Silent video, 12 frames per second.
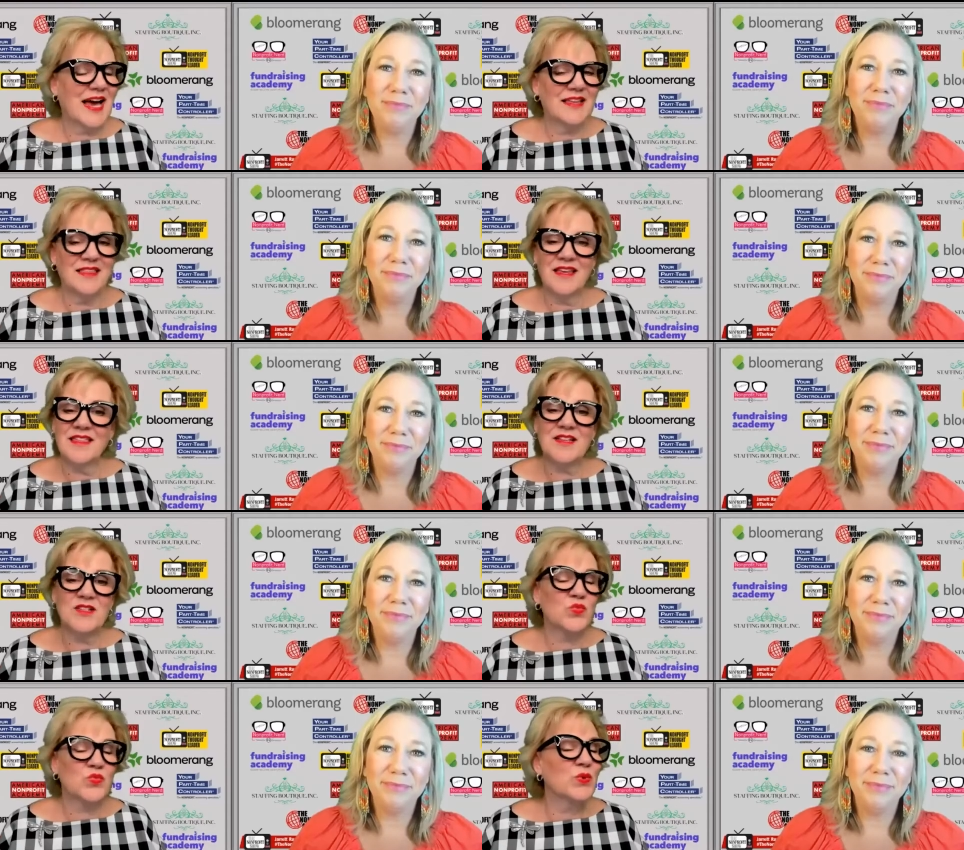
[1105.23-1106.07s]
Speaker 1: I think
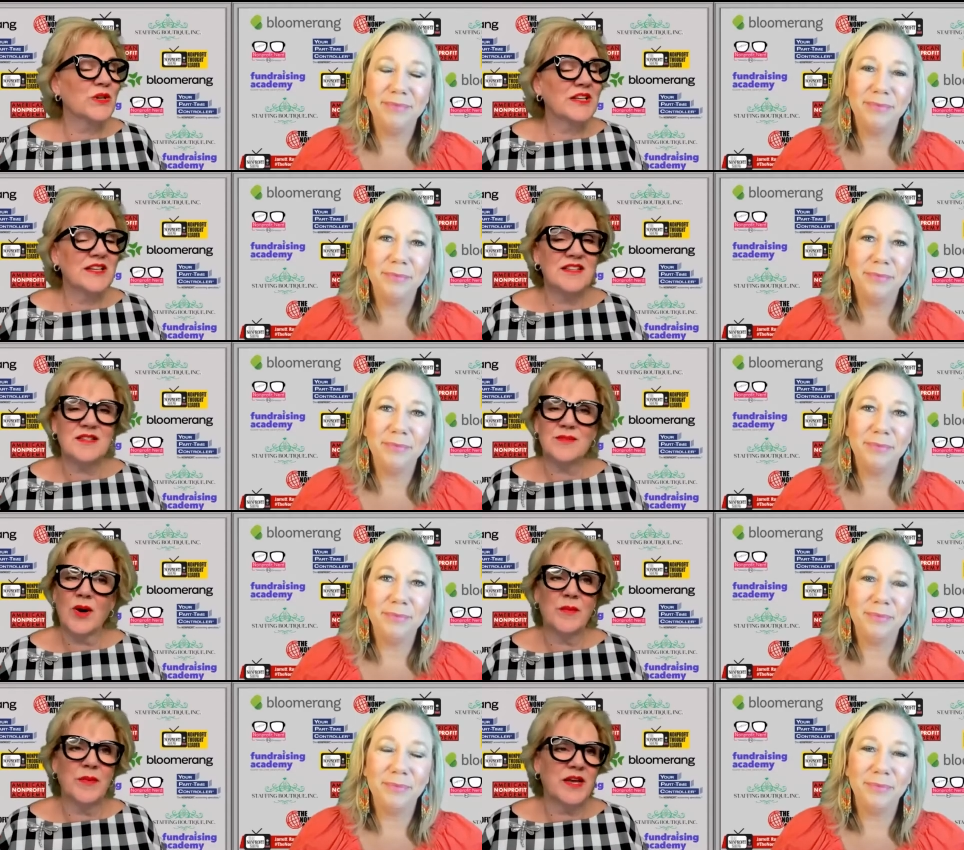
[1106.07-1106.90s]
that's really
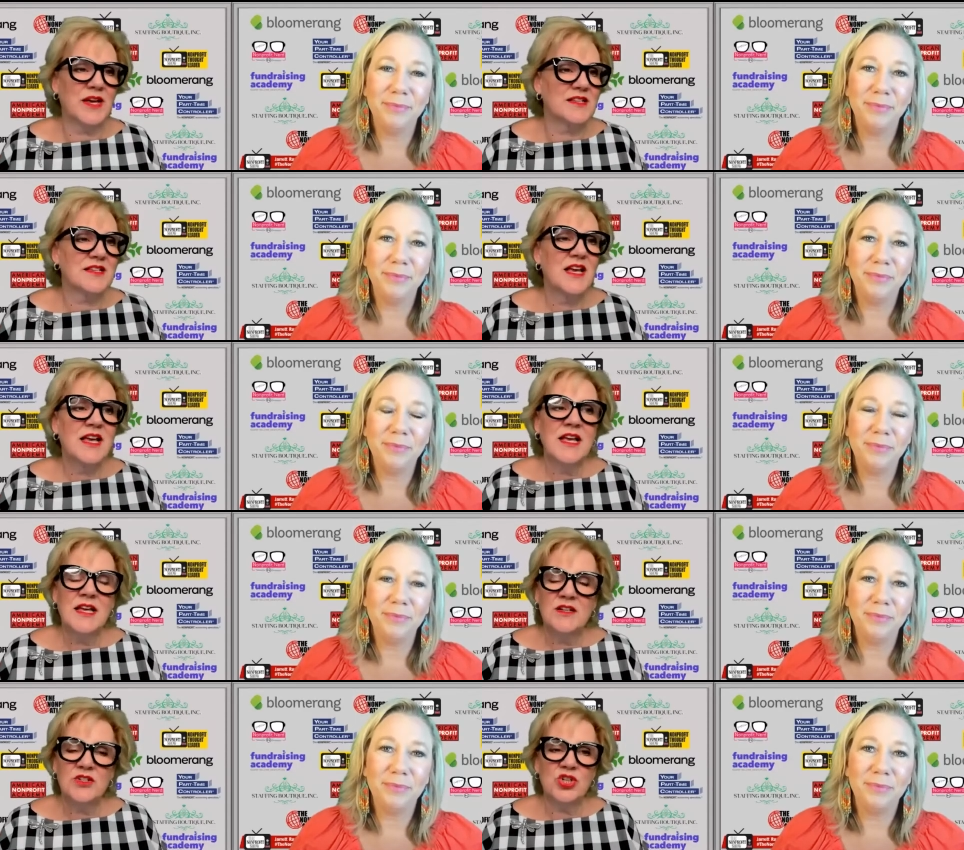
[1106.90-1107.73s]
smart because
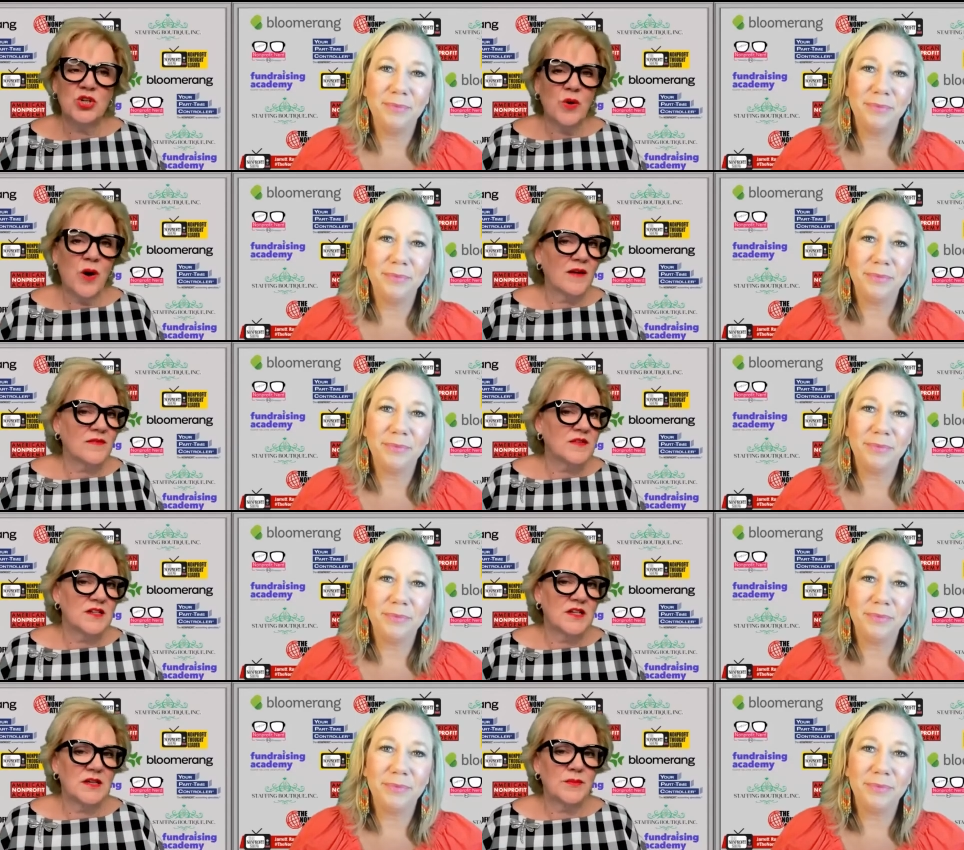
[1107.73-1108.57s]
too
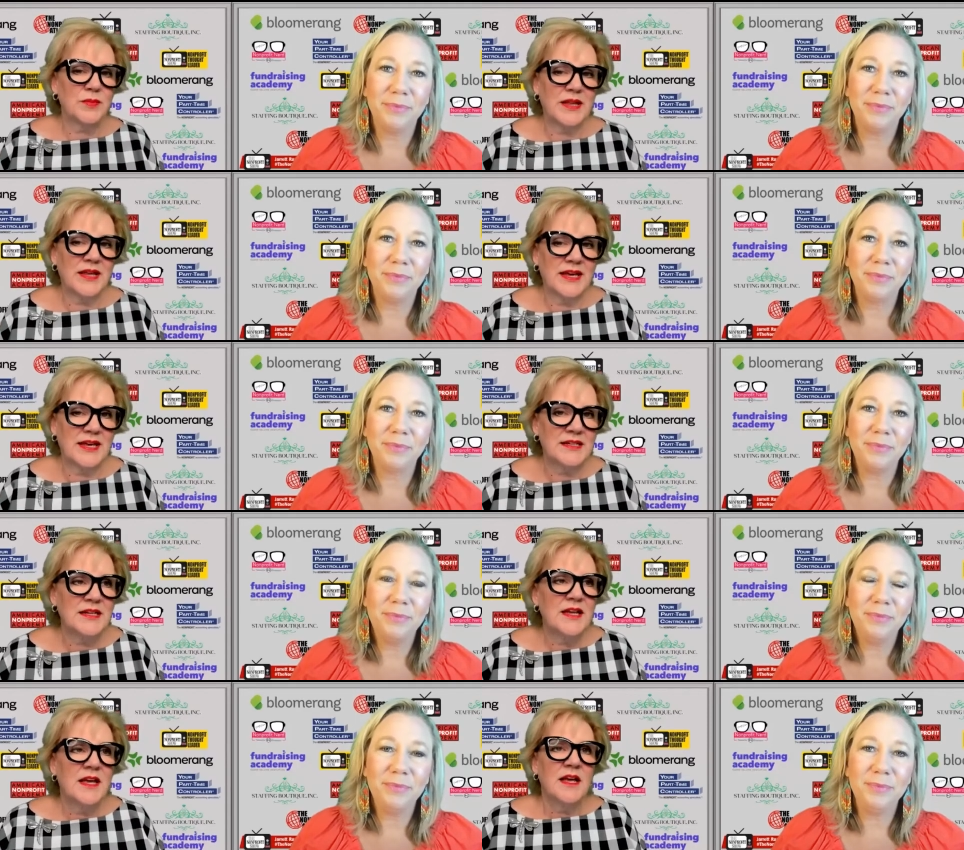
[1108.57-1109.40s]
often in a plan,